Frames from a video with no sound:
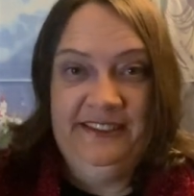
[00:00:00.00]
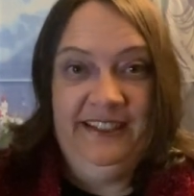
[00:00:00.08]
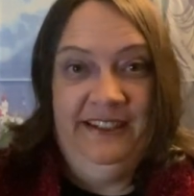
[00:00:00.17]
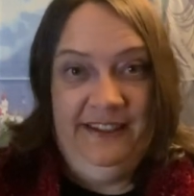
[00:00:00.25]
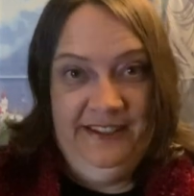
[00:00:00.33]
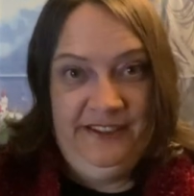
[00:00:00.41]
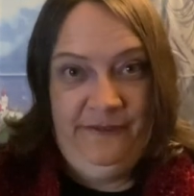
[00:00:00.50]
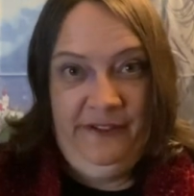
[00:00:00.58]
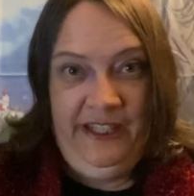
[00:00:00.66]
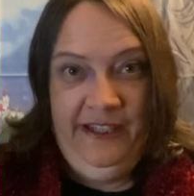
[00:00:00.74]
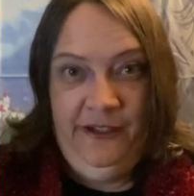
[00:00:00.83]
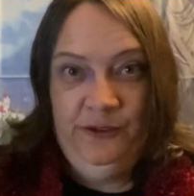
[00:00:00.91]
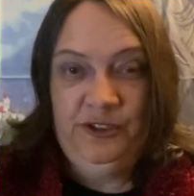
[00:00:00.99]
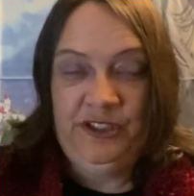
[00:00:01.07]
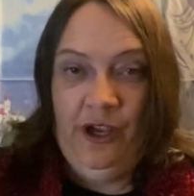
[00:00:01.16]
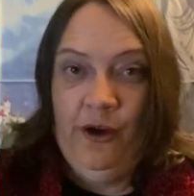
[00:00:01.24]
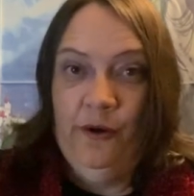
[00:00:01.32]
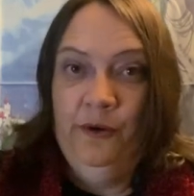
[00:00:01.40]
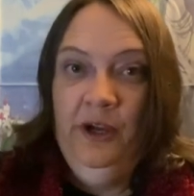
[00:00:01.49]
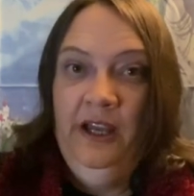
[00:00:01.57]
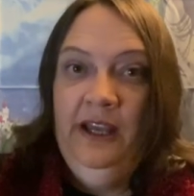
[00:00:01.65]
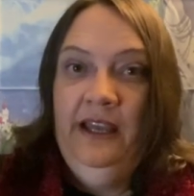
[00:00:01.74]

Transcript: in this video, so